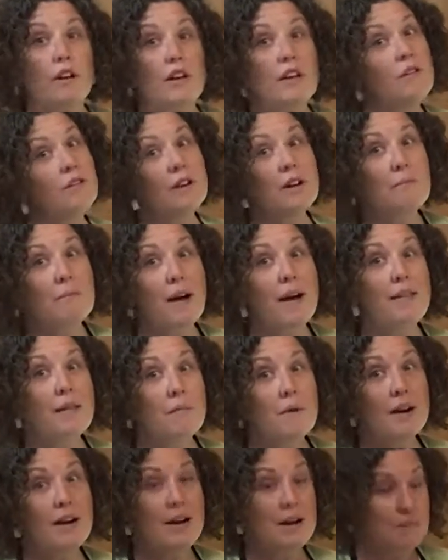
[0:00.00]
You can buy them
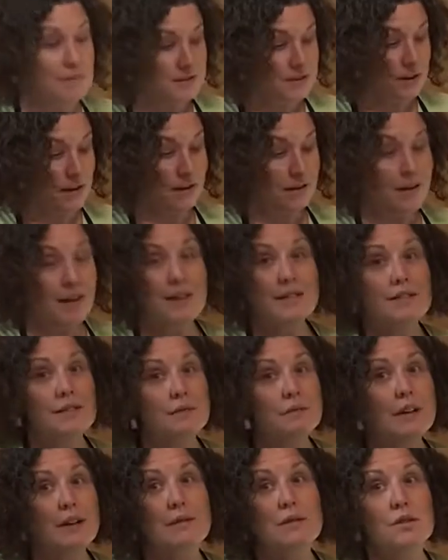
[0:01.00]
on Amazon, and
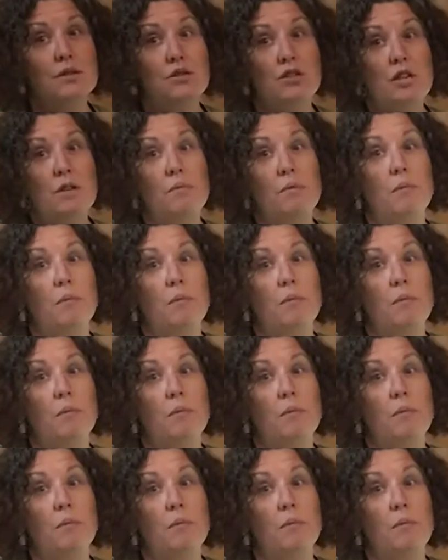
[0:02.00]
sometimes they're cheaper,